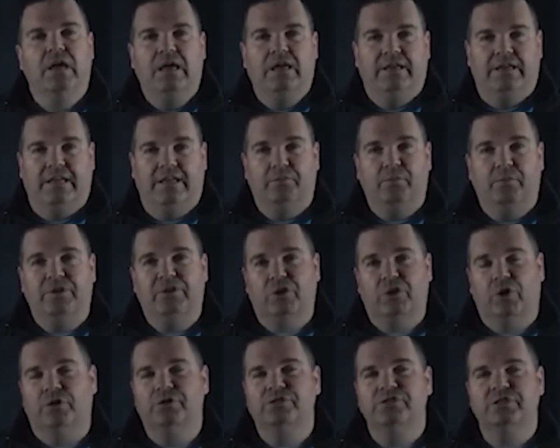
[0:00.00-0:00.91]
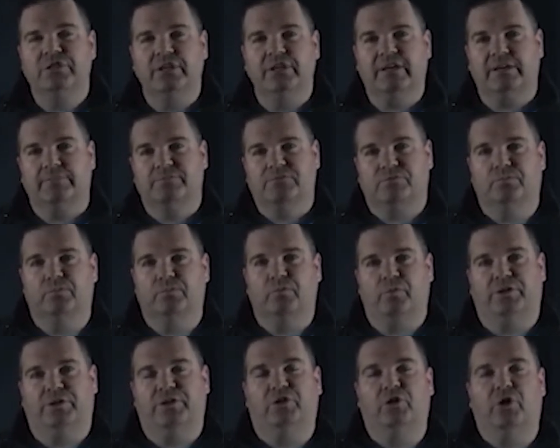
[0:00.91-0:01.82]
Now, the word conjugate comes from the
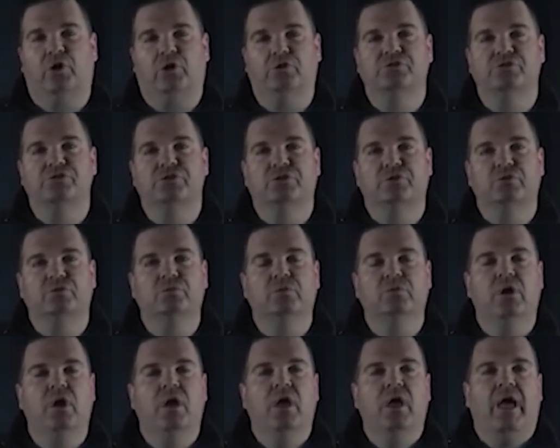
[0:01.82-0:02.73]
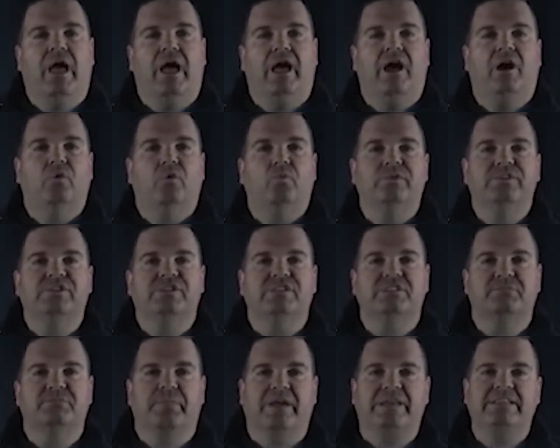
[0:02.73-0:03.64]
word conjugal, which
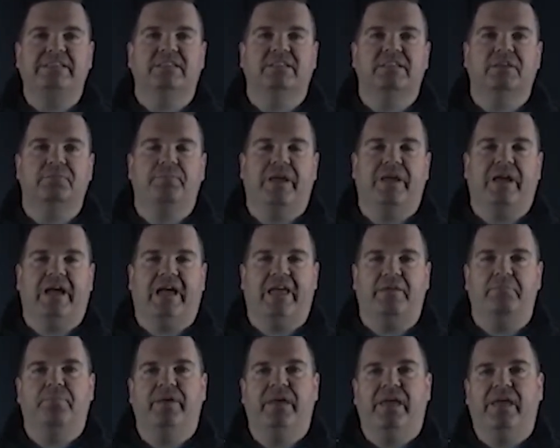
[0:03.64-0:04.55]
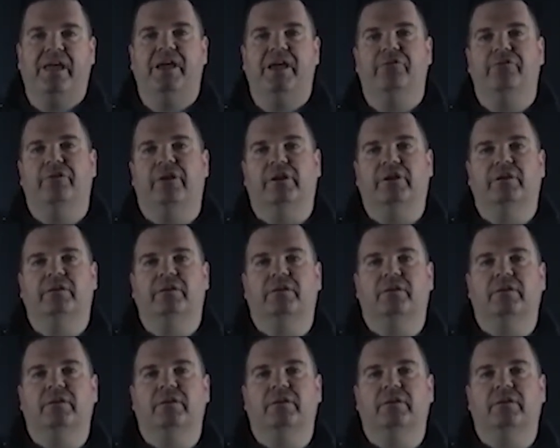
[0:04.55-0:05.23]
is basically about a pairing.